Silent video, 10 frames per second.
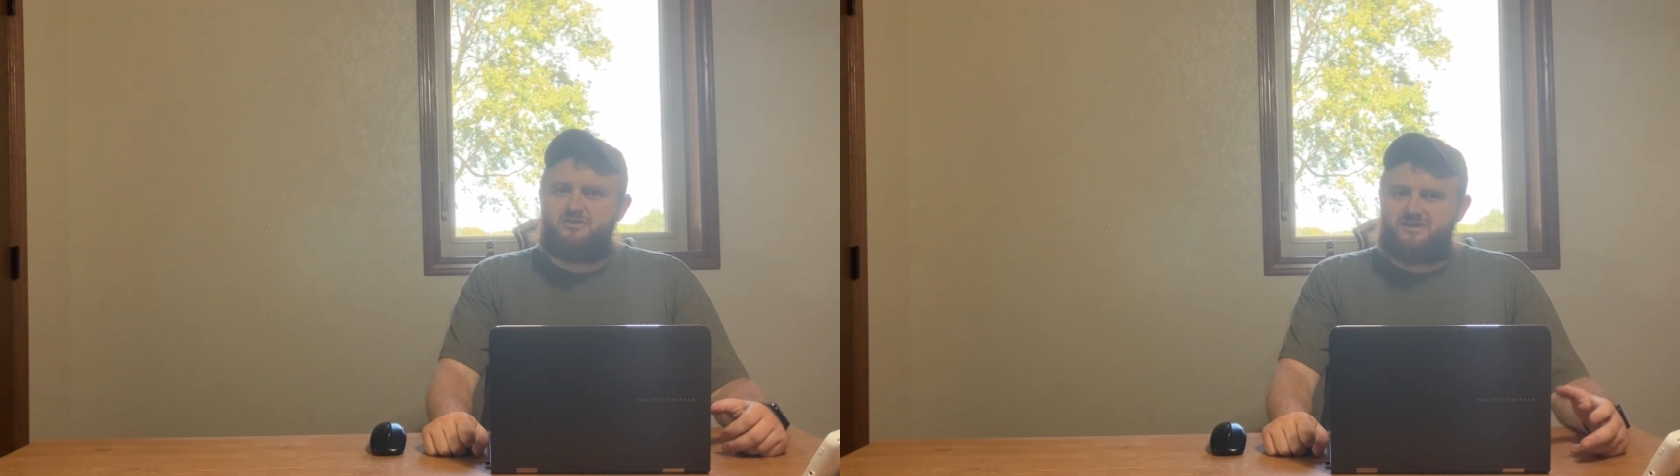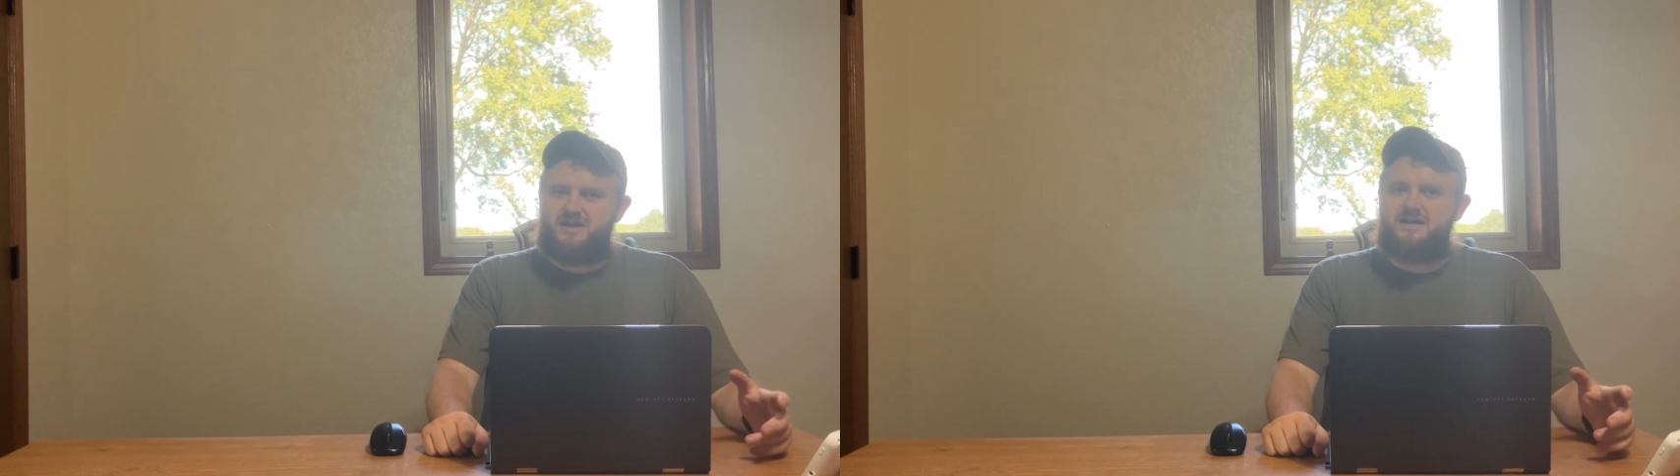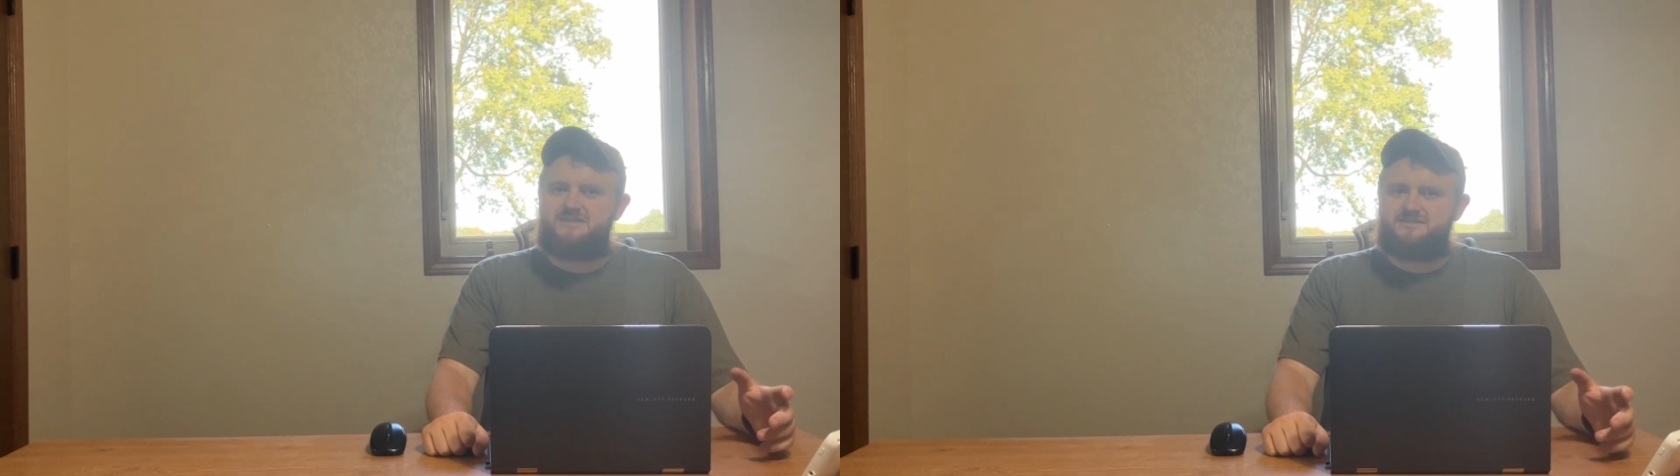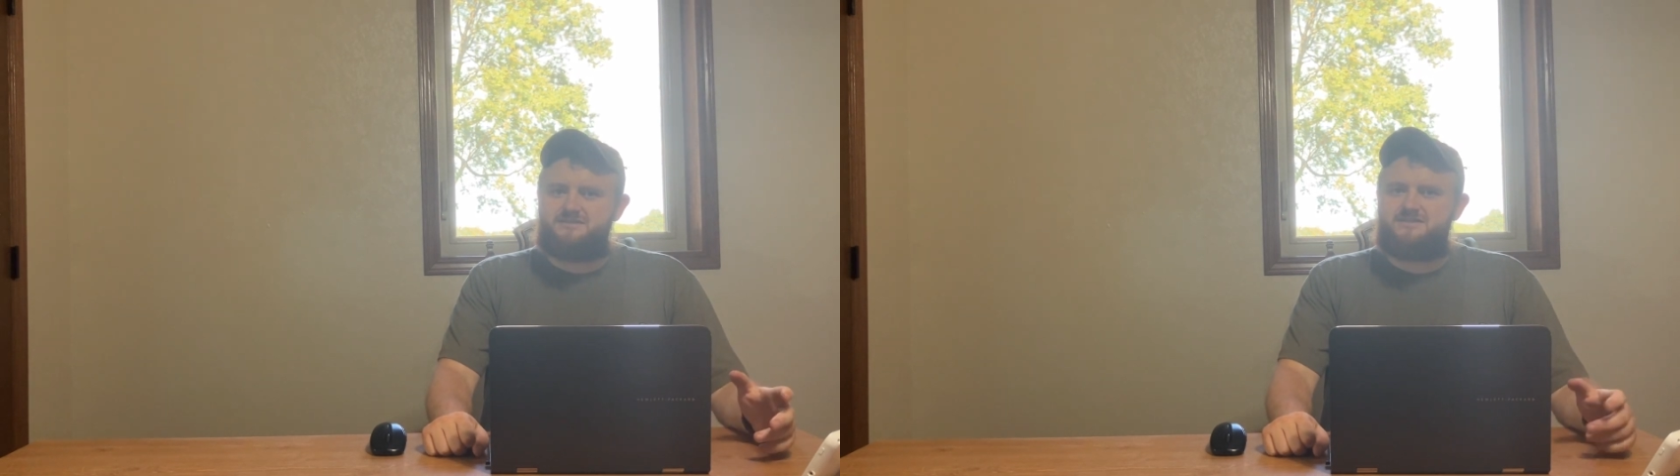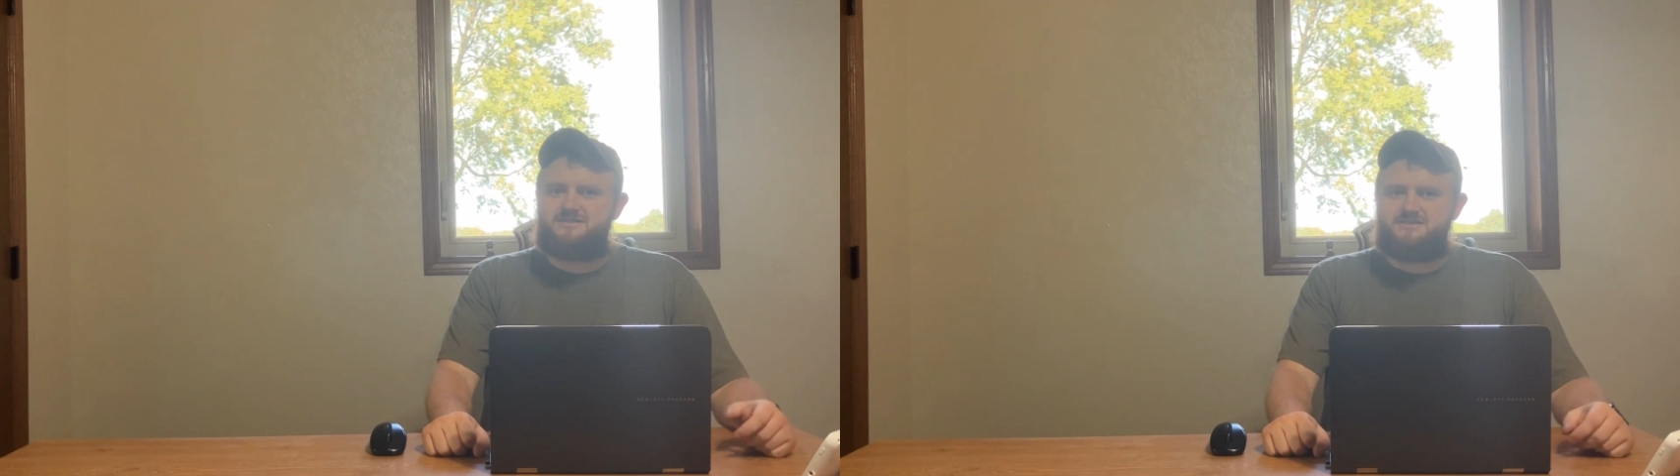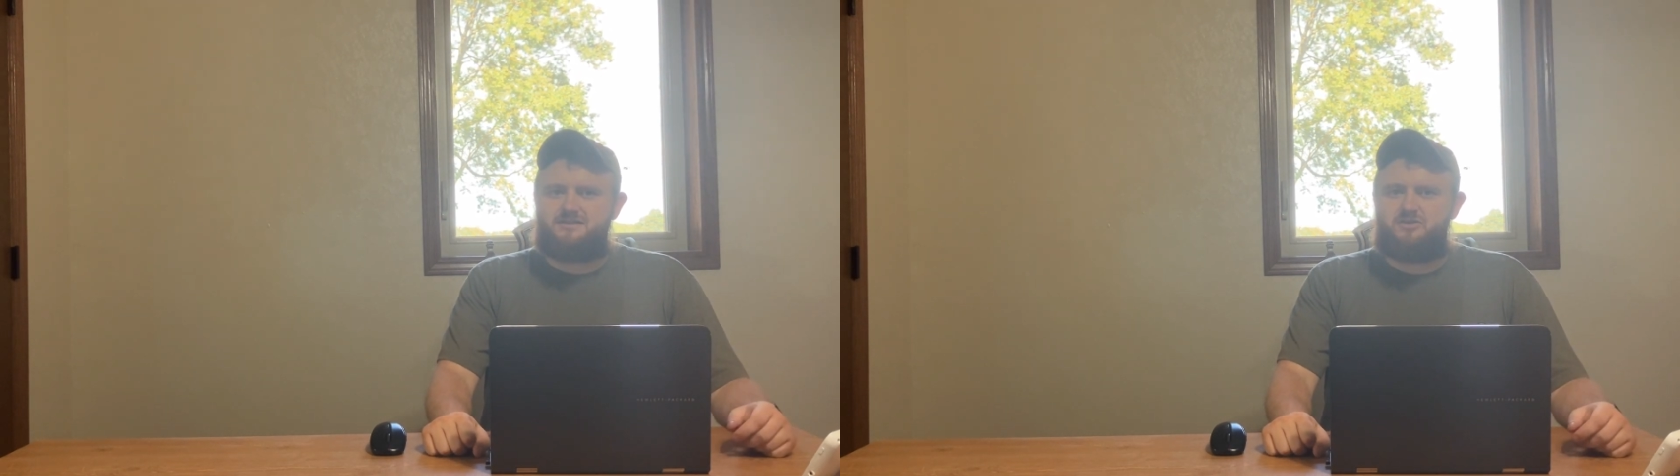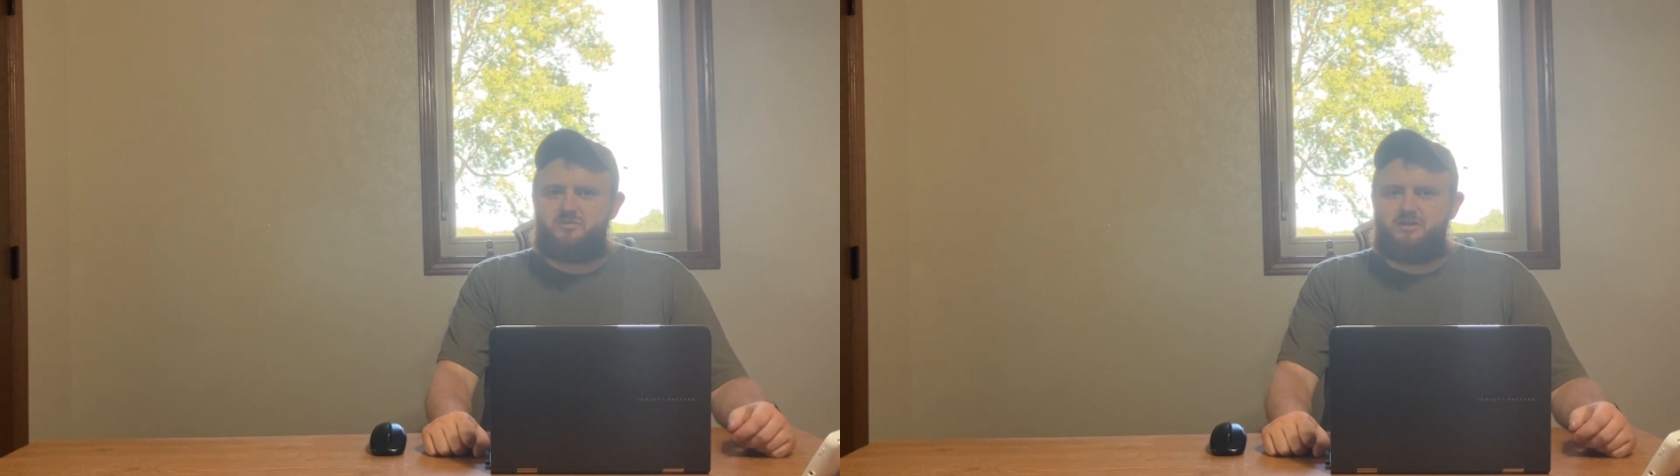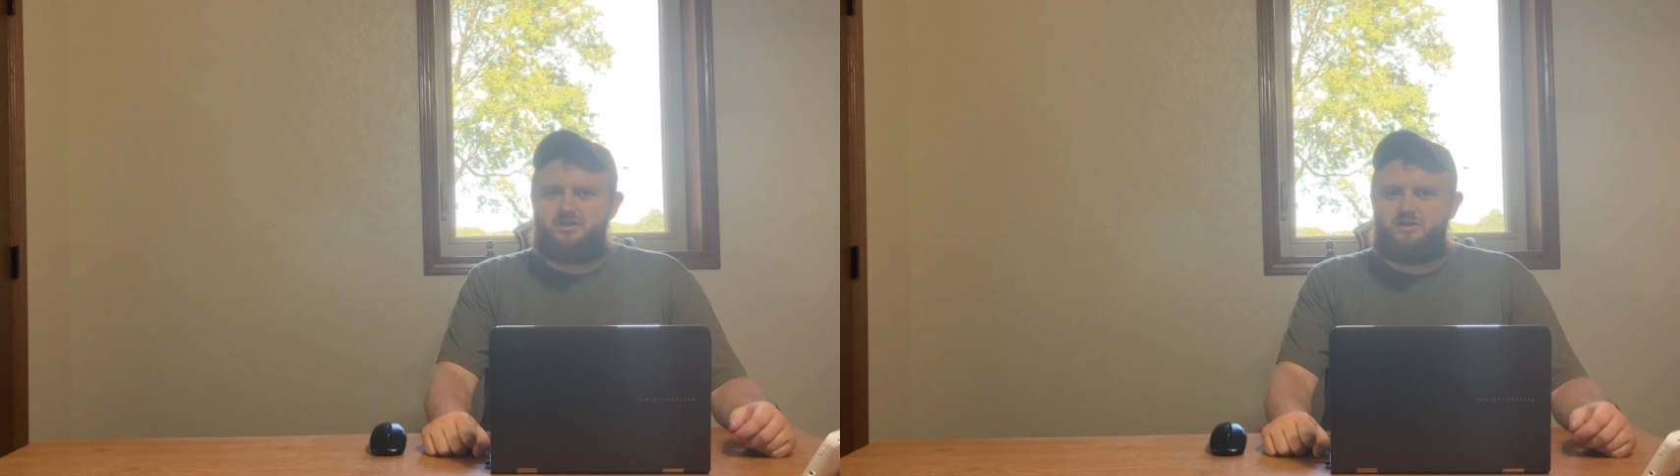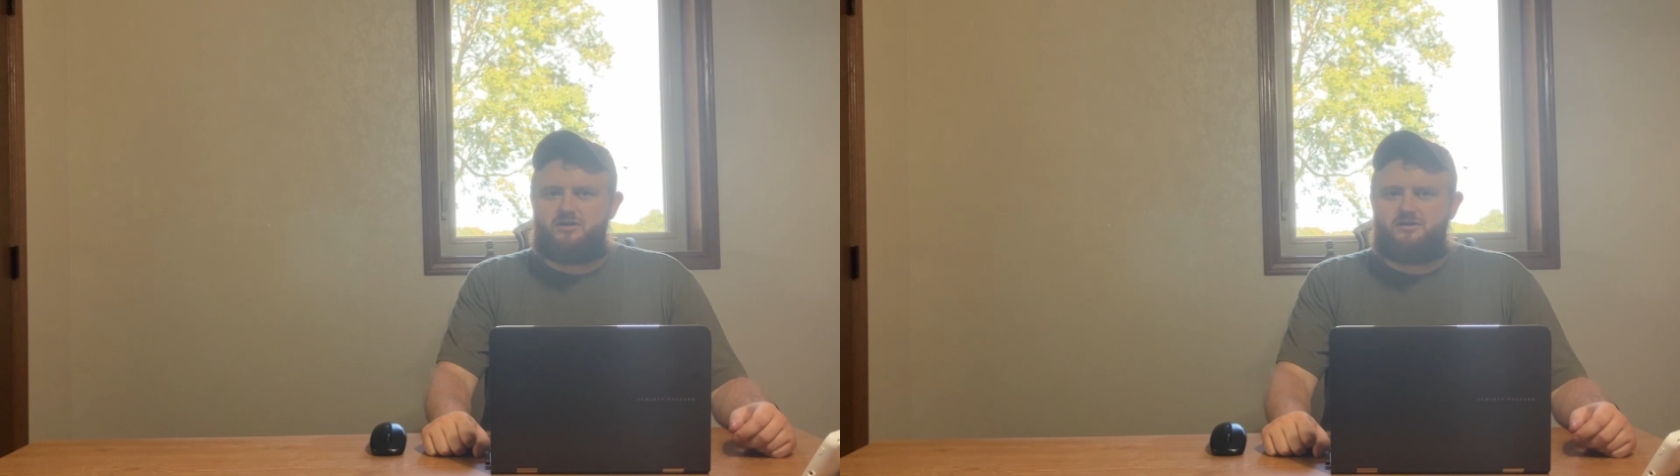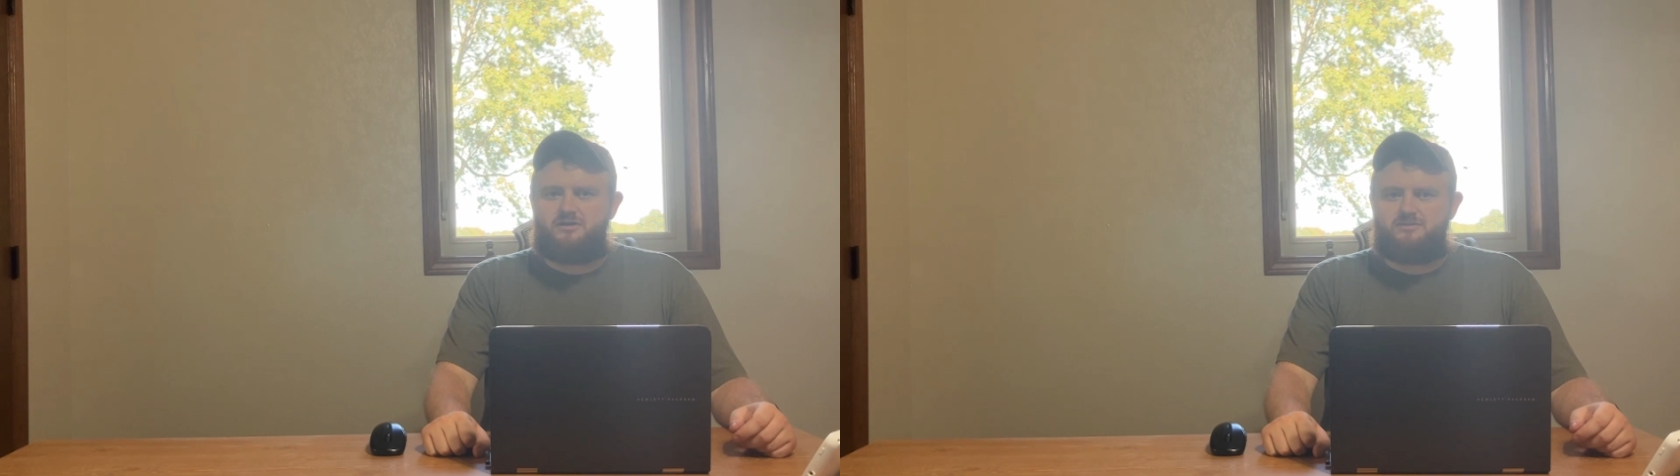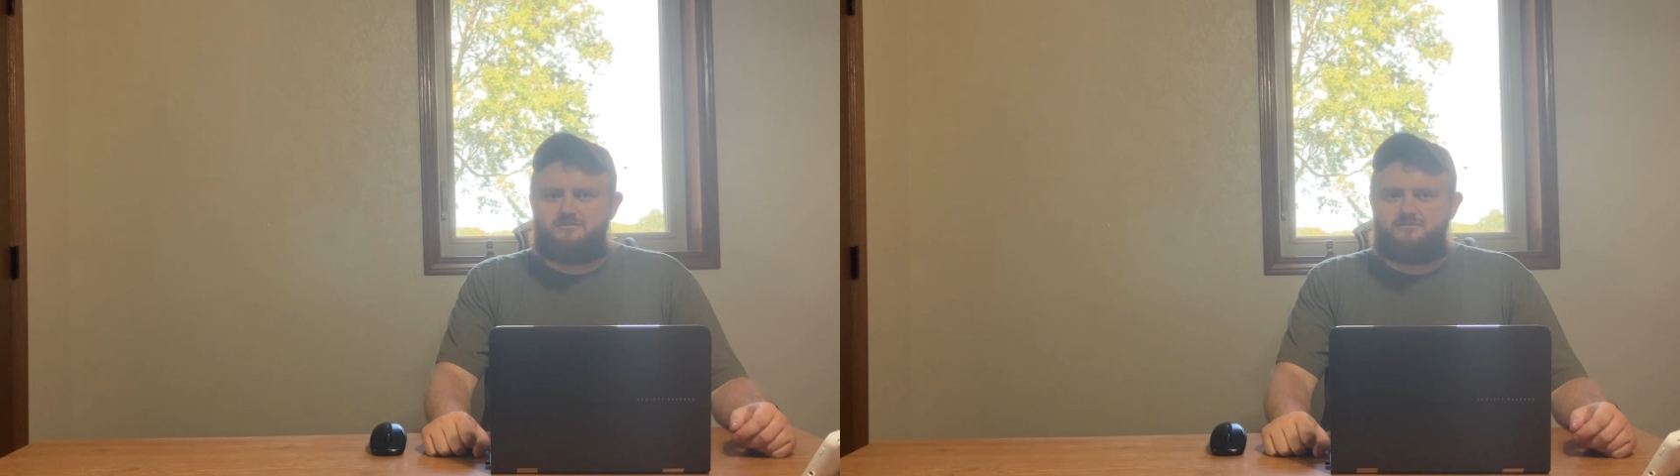the cons list is a little bit longer.